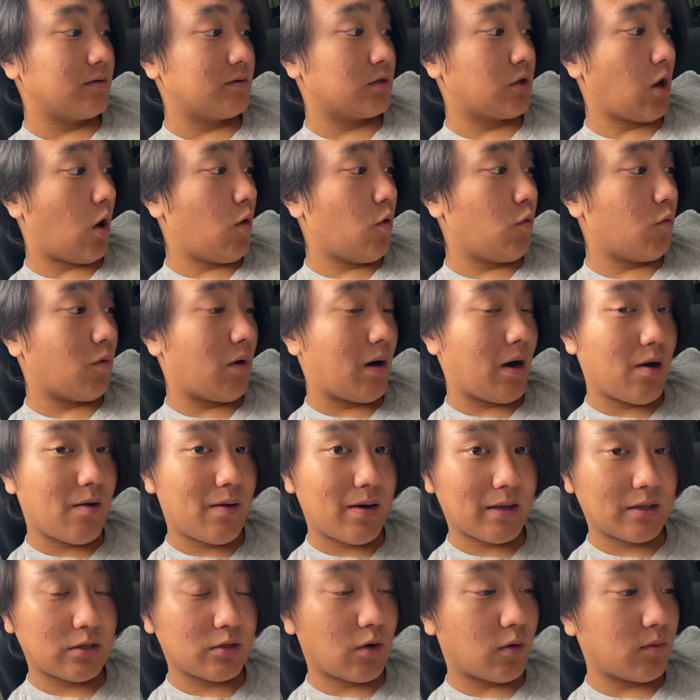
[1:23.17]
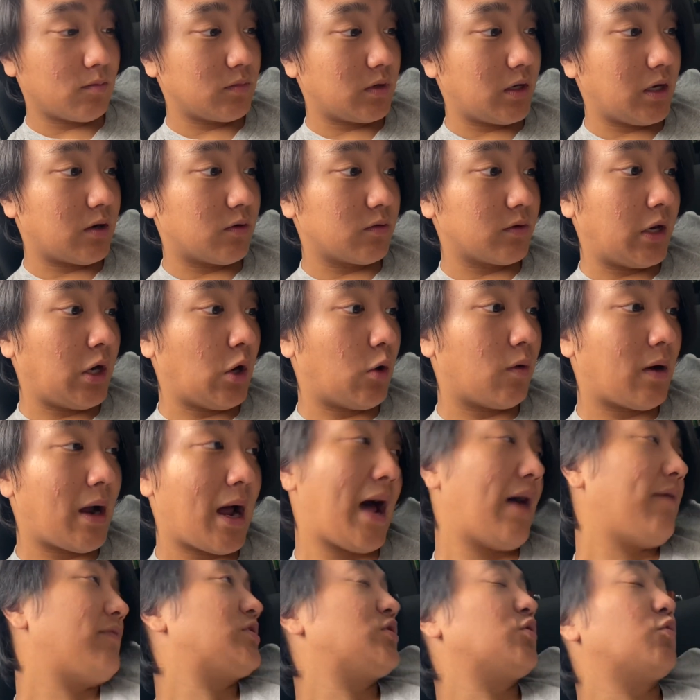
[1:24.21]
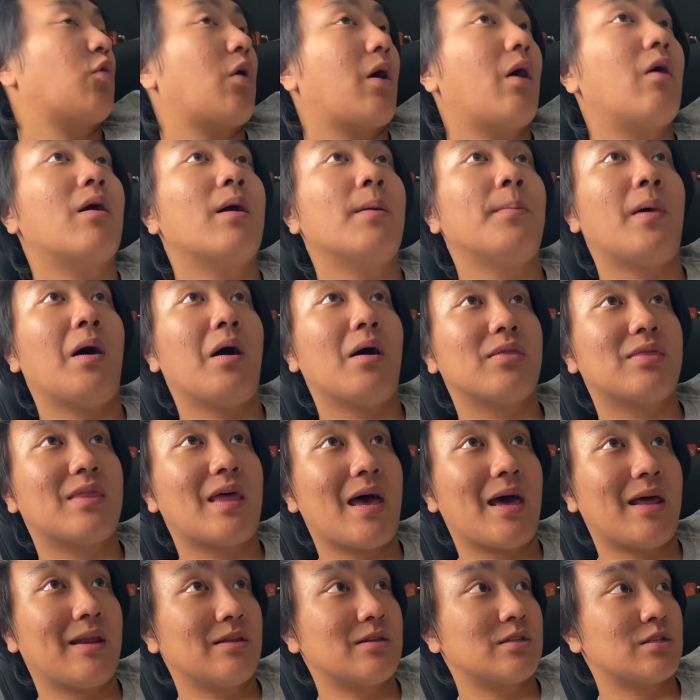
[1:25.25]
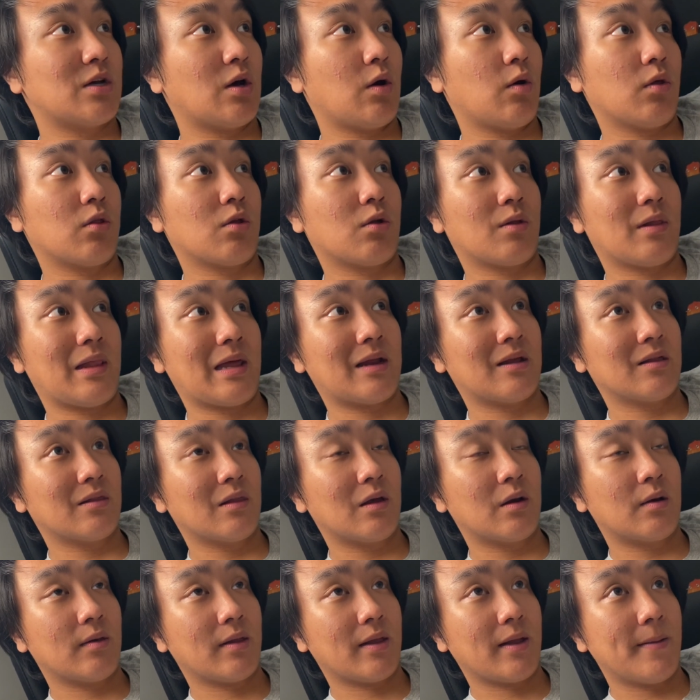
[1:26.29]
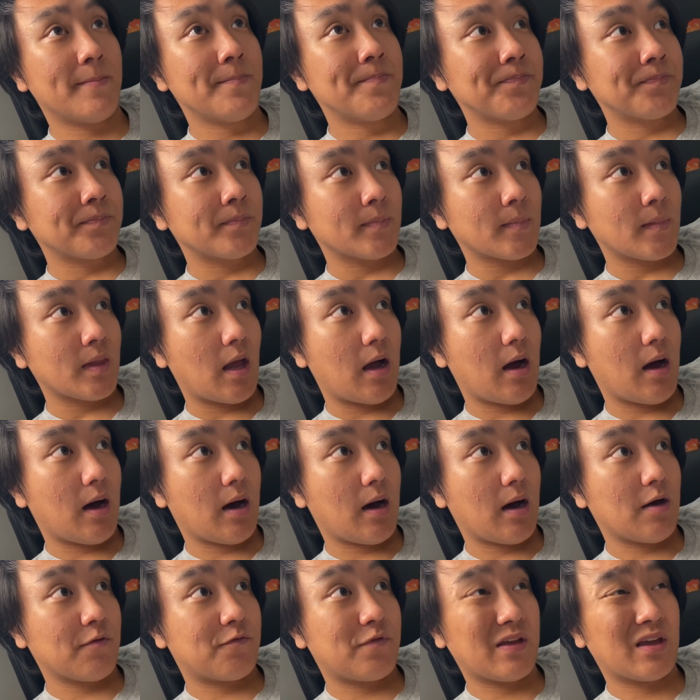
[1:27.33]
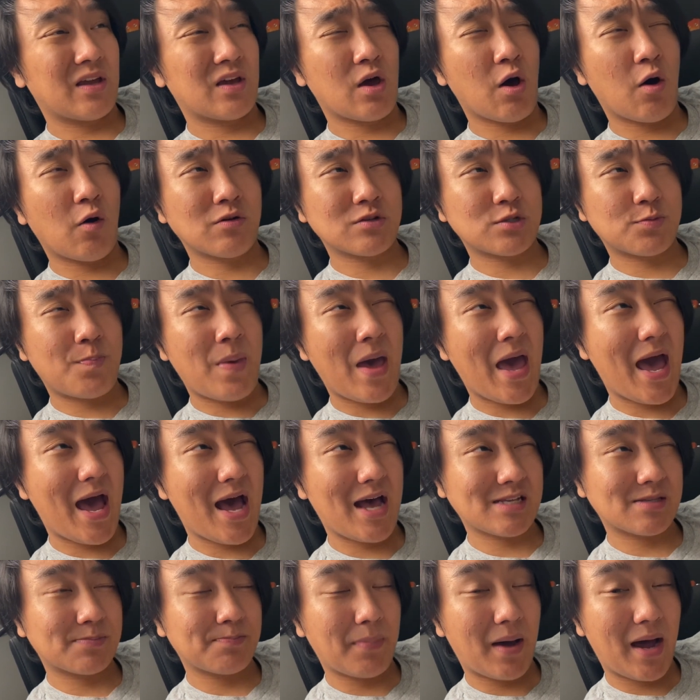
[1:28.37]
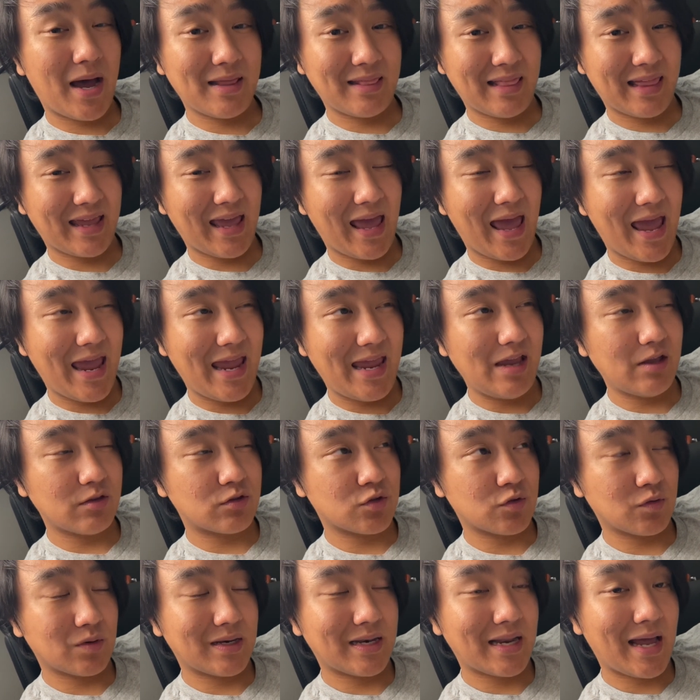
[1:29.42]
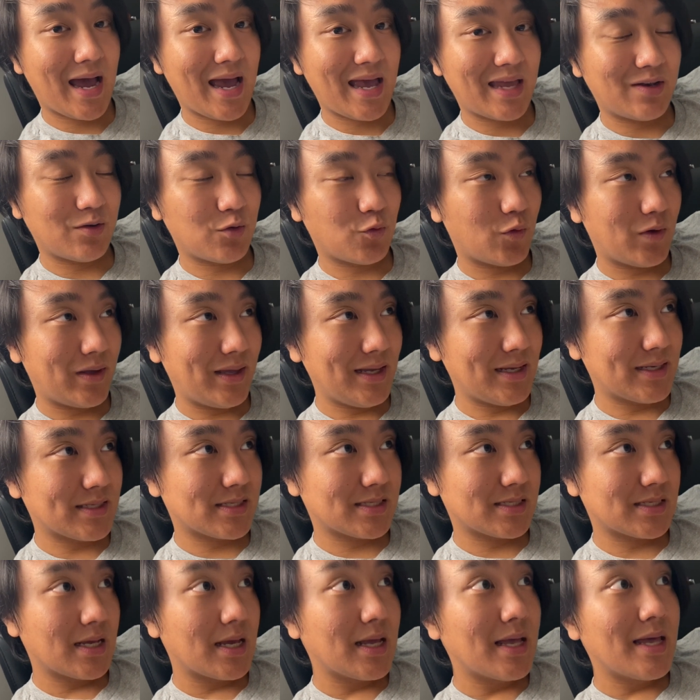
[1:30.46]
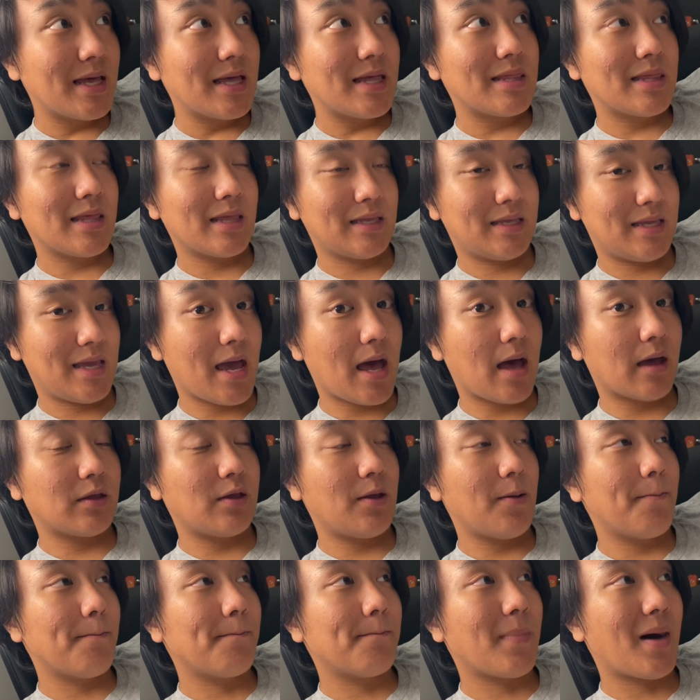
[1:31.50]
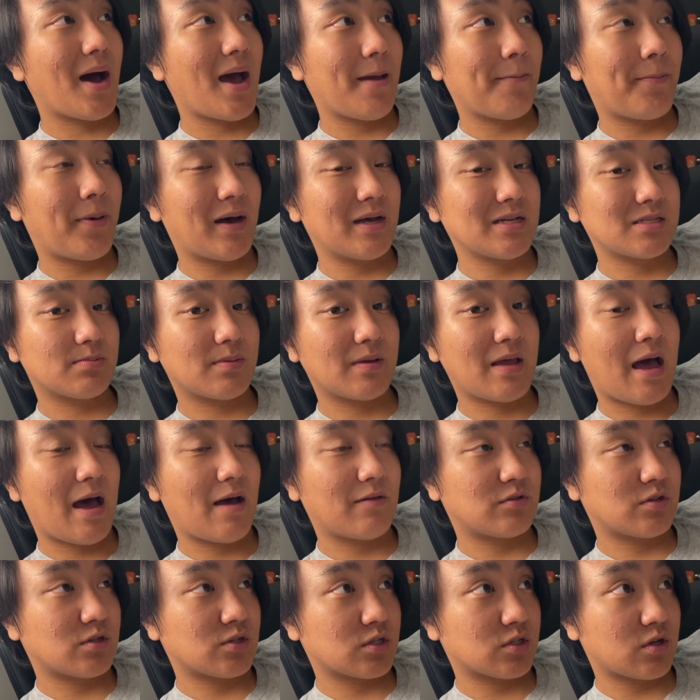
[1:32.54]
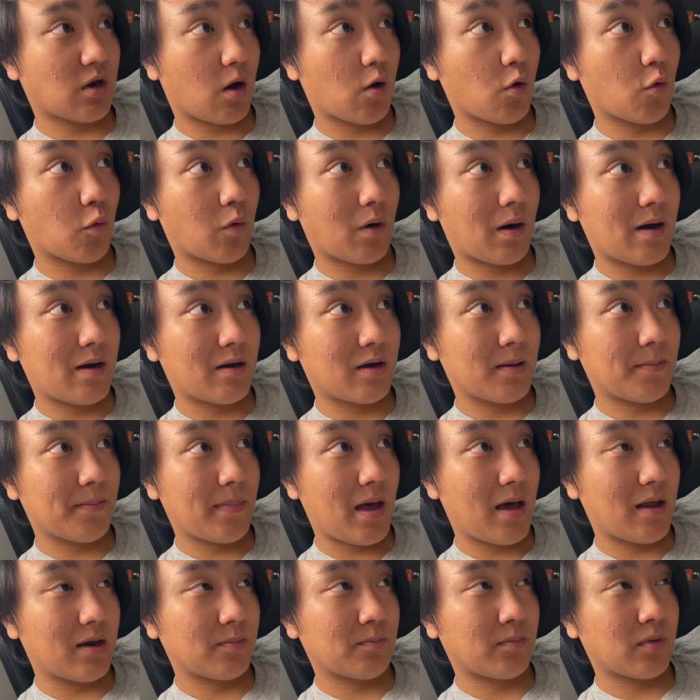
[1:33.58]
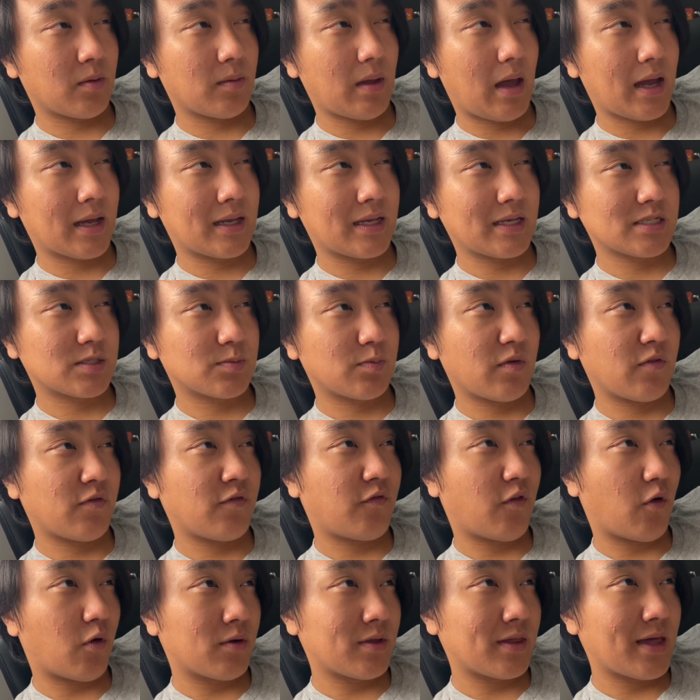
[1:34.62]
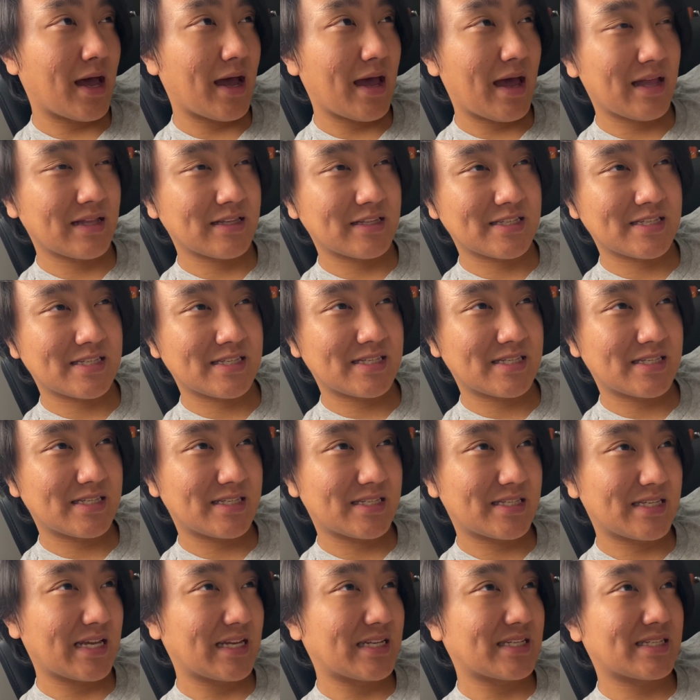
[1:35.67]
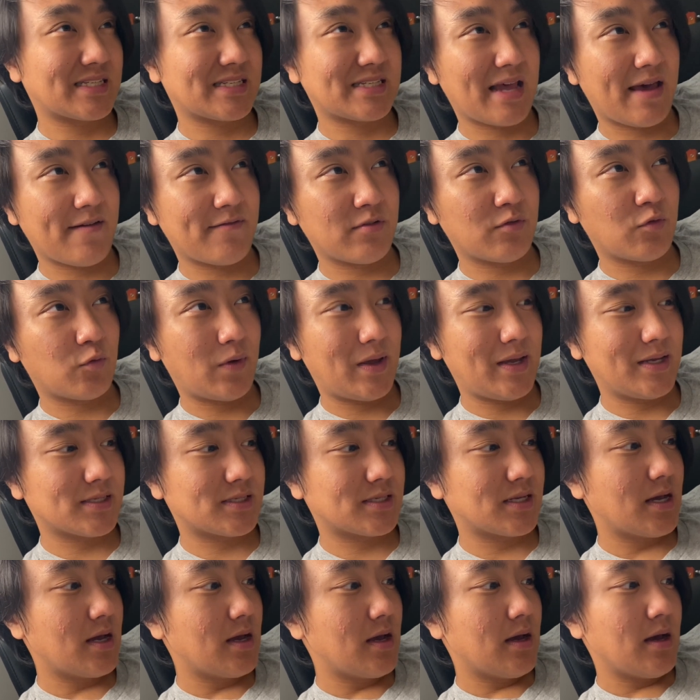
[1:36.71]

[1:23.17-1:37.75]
don't worry. Don't you know, you don't have to worry about that until they're like literally, if it goes past by like 8 to 9 weeks, then yeah, you might possibly have to start worrying about it. But I guess before that, at 6, 7 weeks,